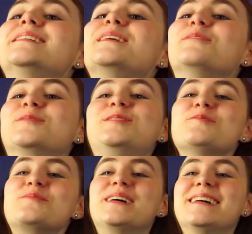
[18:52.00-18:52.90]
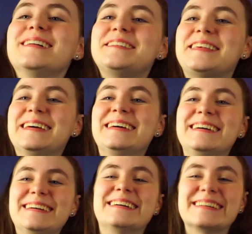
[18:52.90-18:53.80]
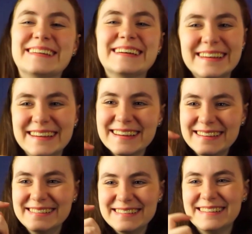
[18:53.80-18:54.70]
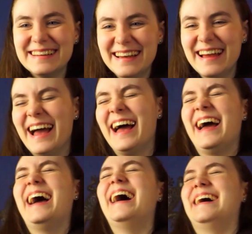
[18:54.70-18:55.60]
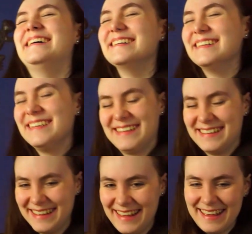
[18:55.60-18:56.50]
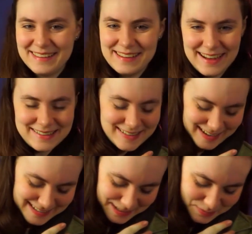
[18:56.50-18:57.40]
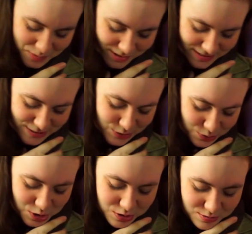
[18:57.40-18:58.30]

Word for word: Use your words. I got a word for you right now. huh, I'm so used